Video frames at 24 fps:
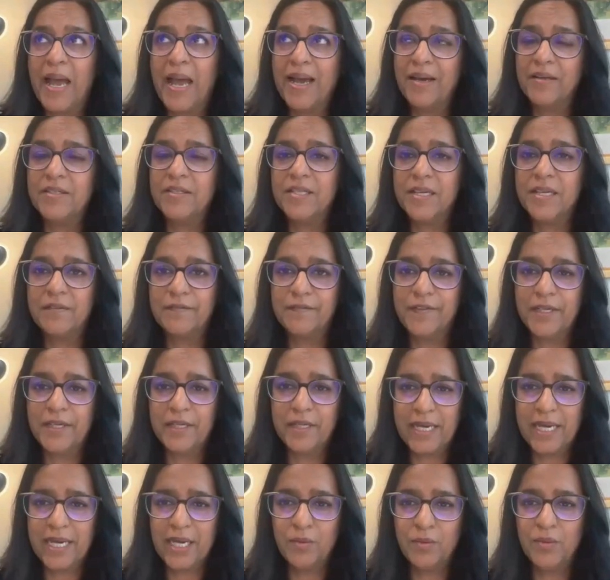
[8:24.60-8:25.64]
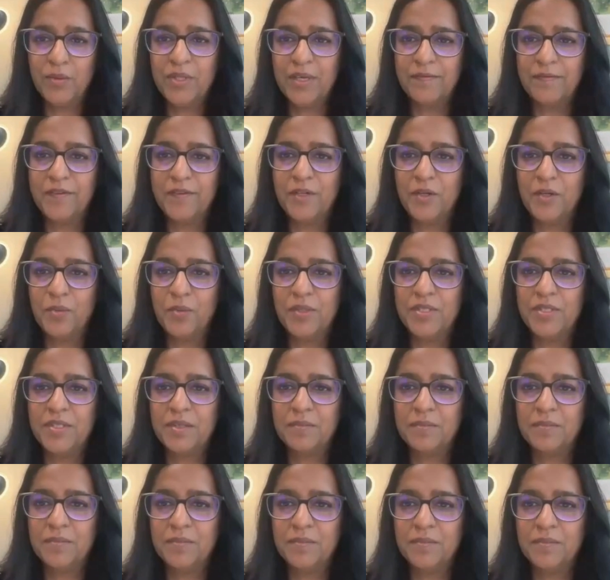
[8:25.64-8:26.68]
How does that feel? And how would that feel with
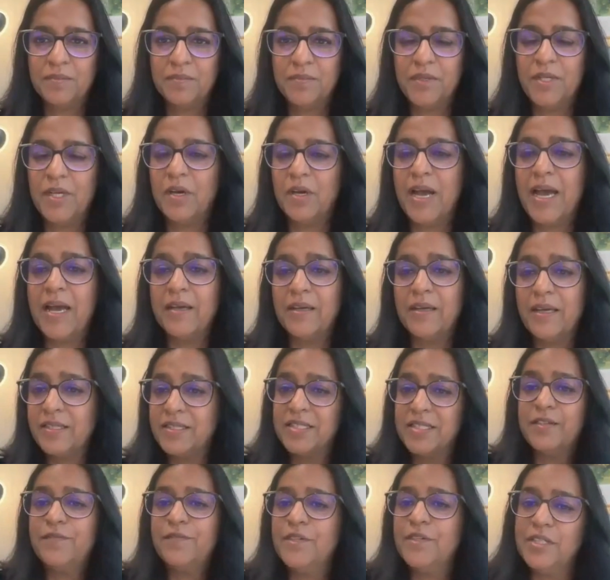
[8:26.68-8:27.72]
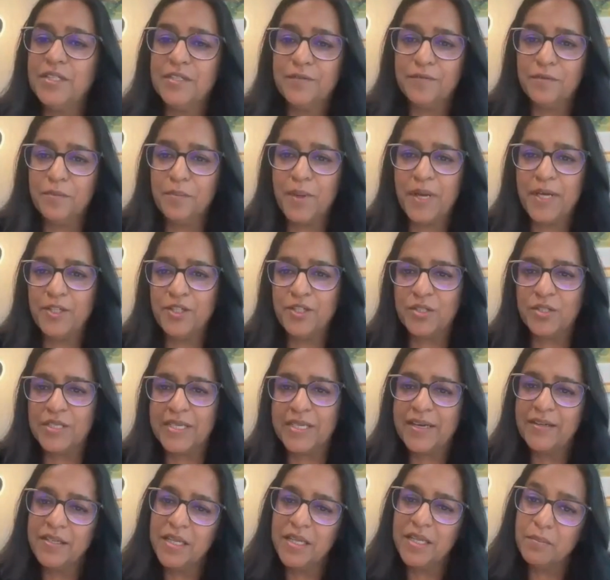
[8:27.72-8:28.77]
some, it's different in different patients.
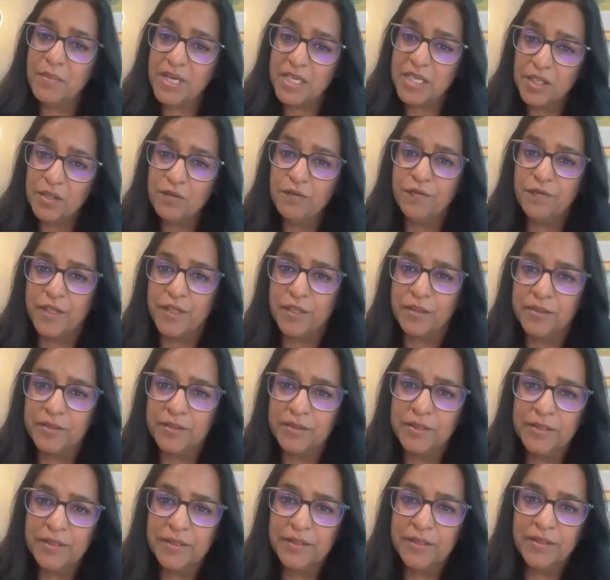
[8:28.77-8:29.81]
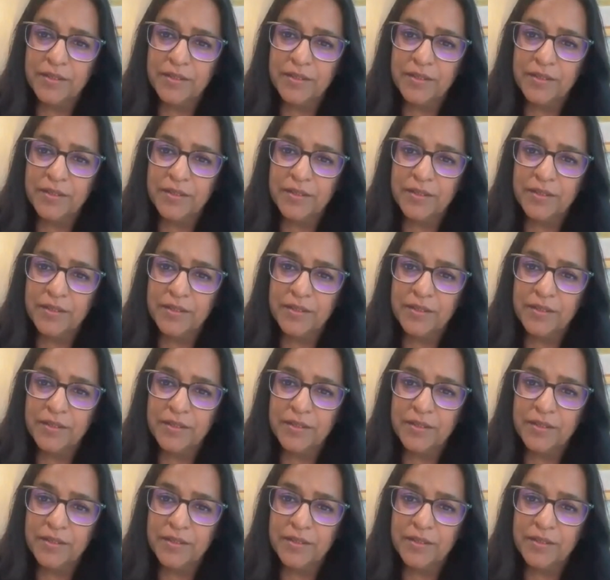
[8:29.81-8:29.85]
How did that make you feel?